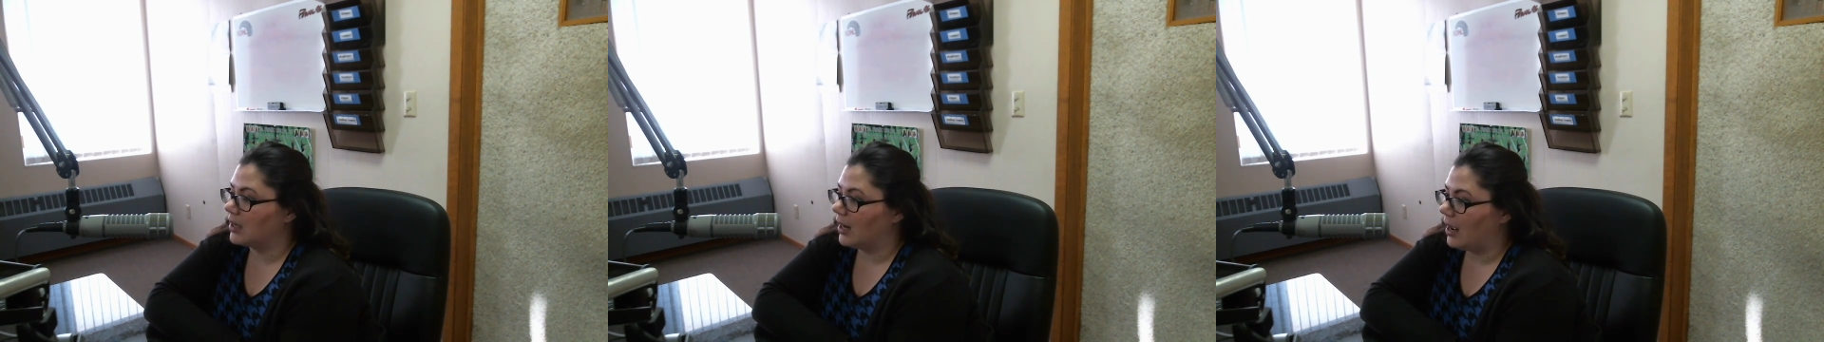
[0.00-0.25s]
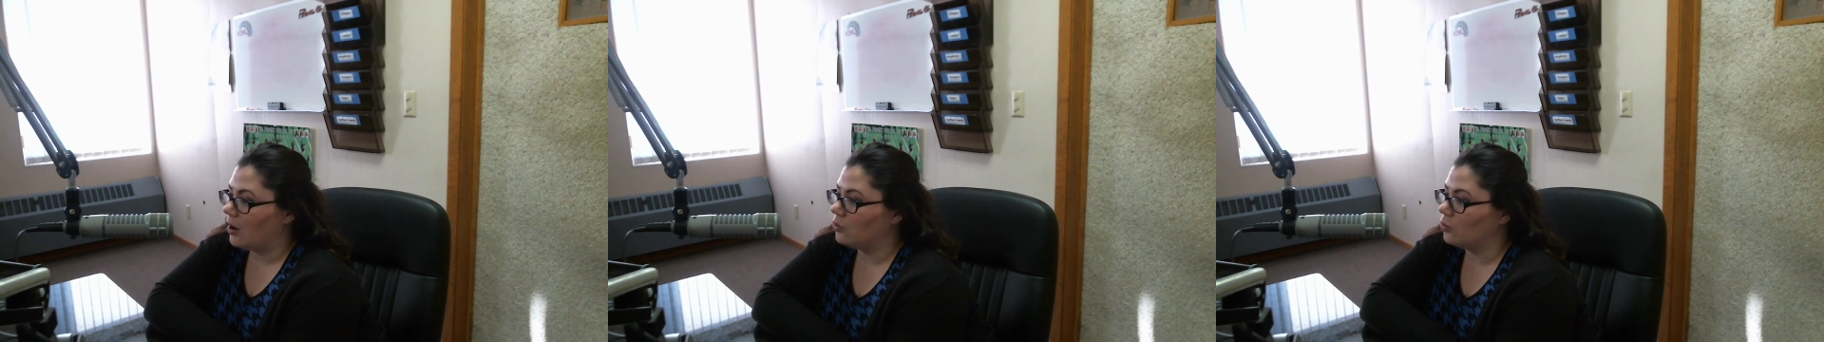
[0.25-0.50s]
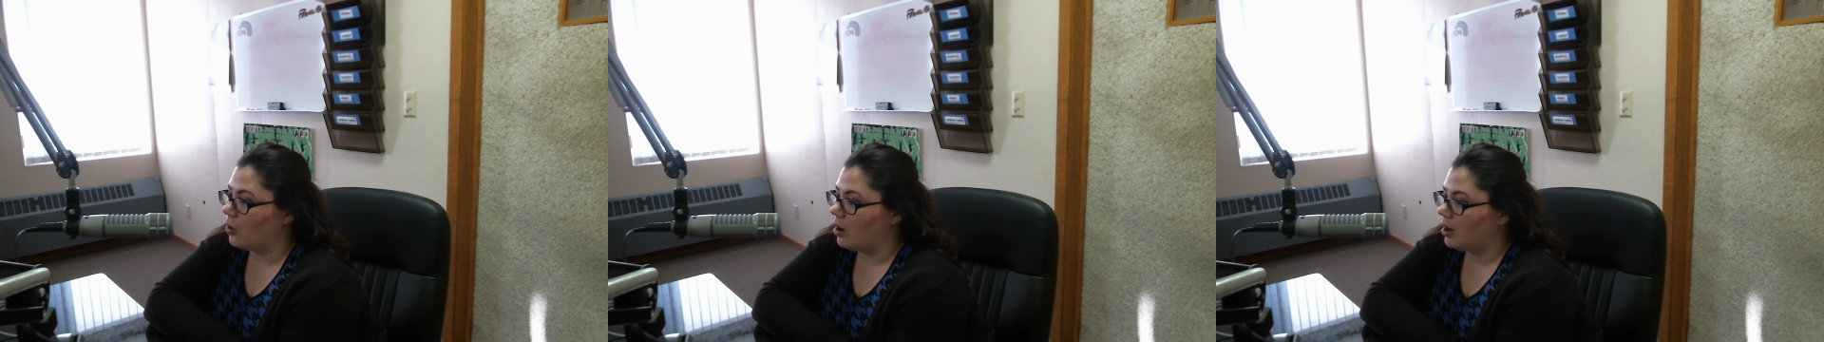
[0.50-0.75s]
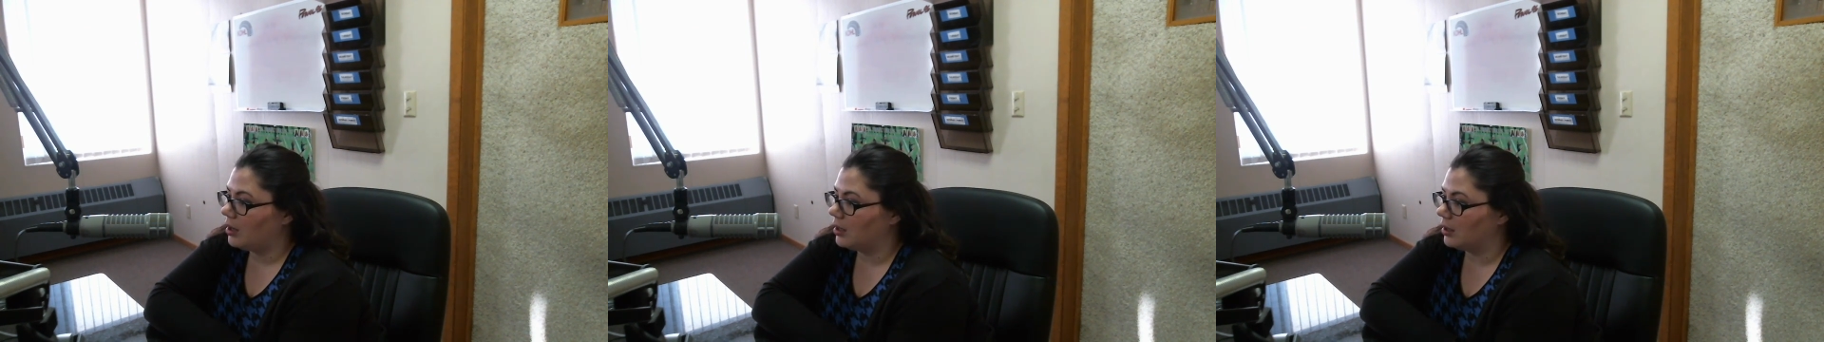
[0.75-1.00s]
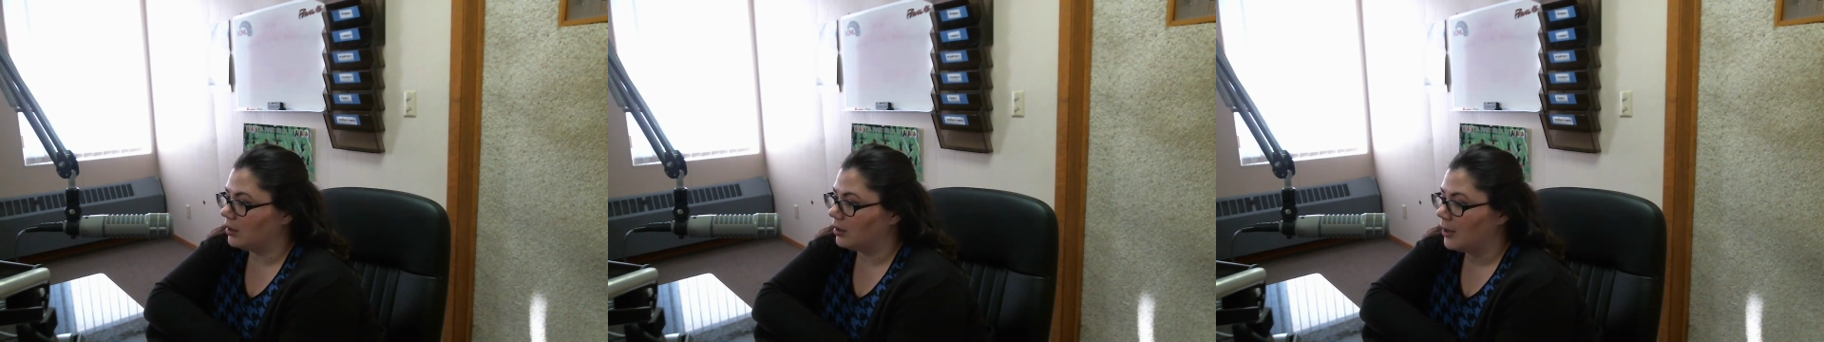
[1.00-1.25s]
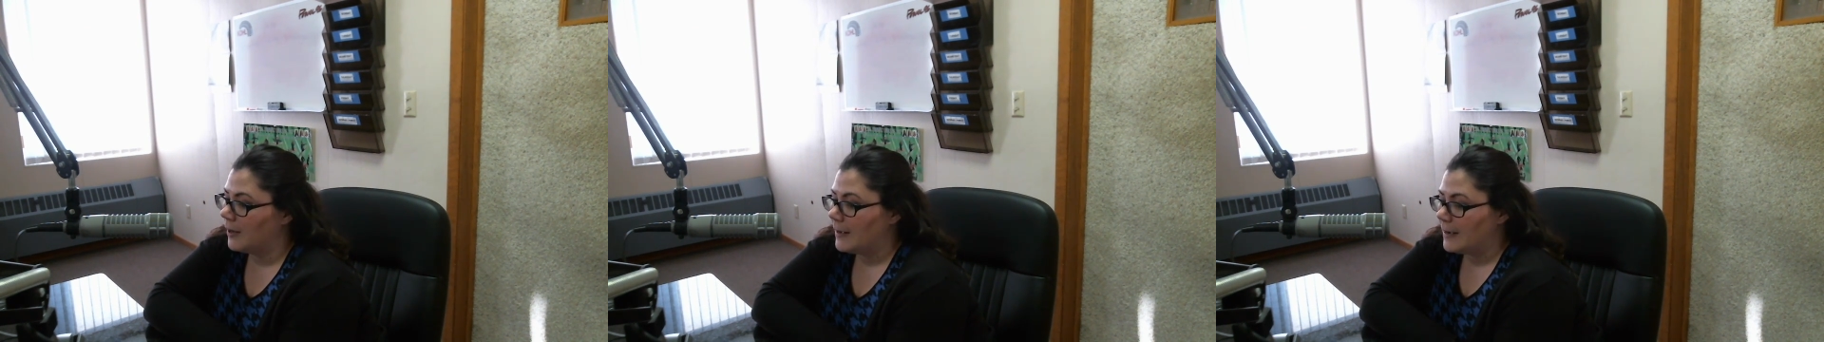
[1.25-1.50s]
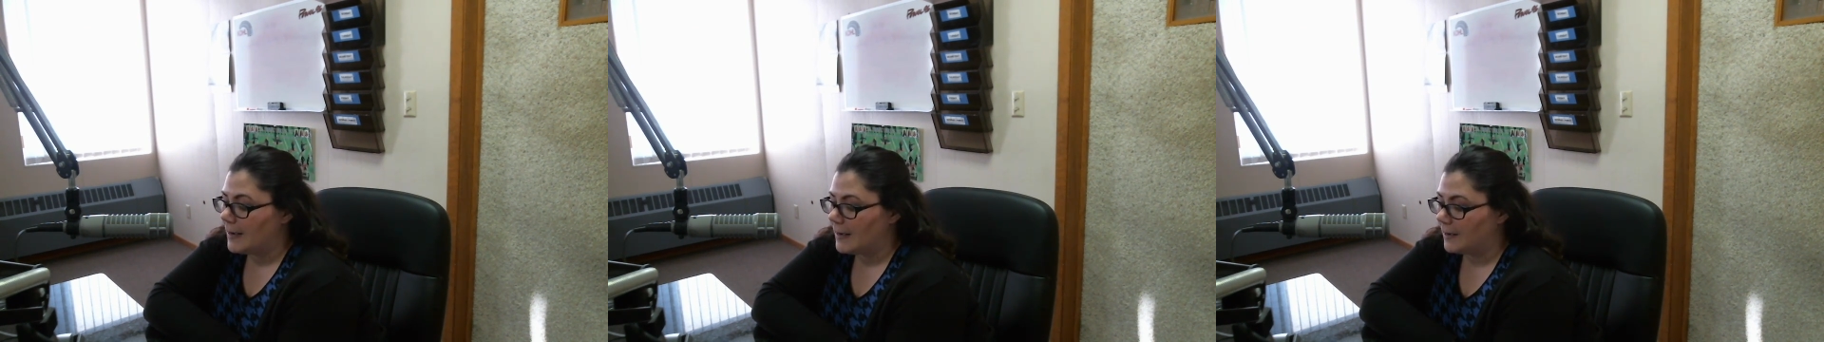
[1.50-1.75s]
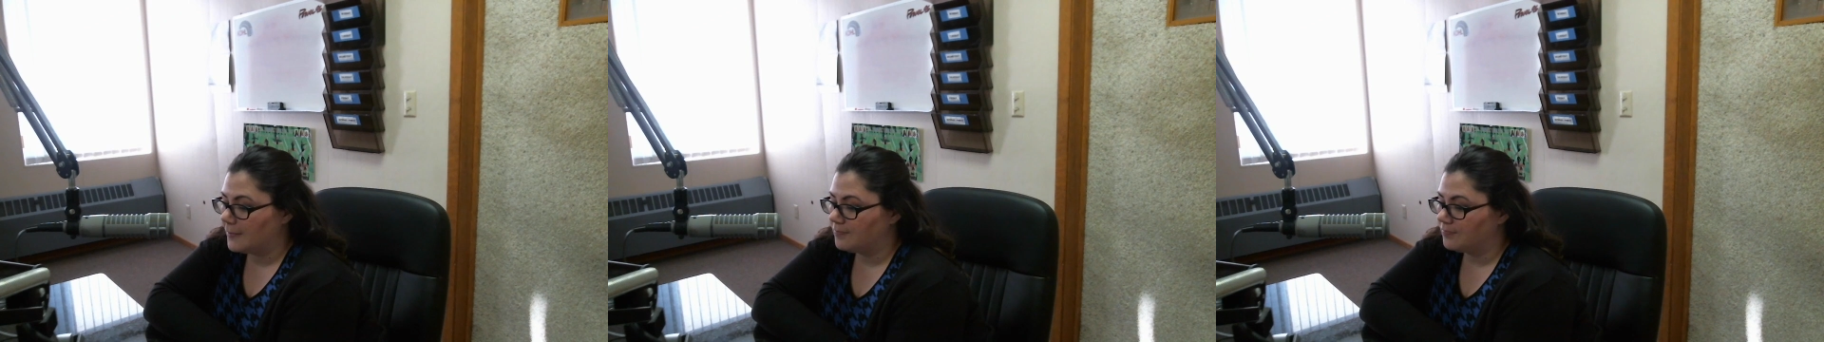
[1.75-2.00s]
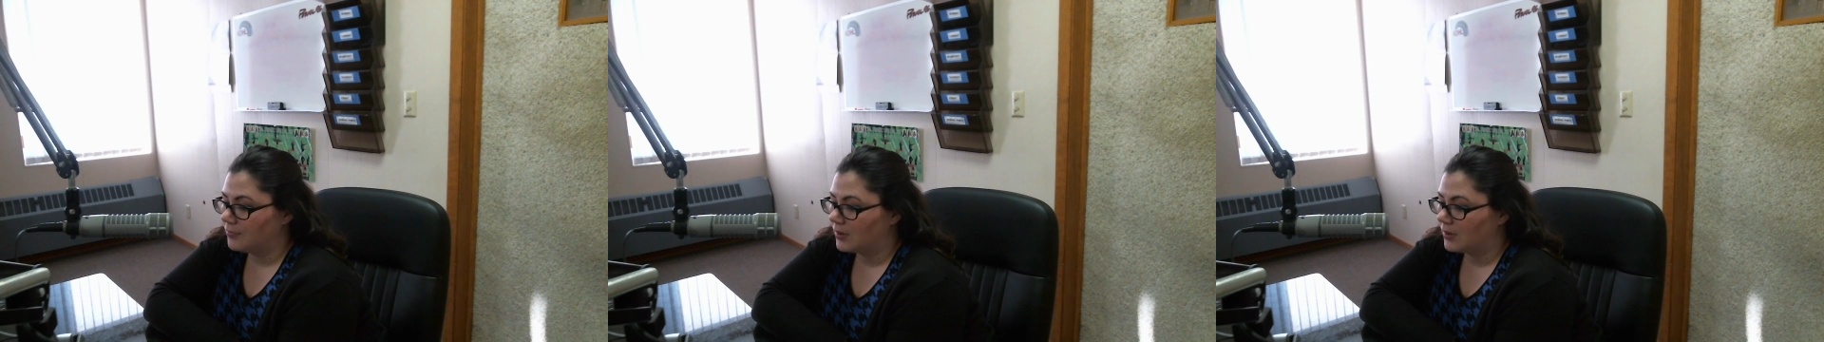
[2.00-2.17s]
get out and walk and um,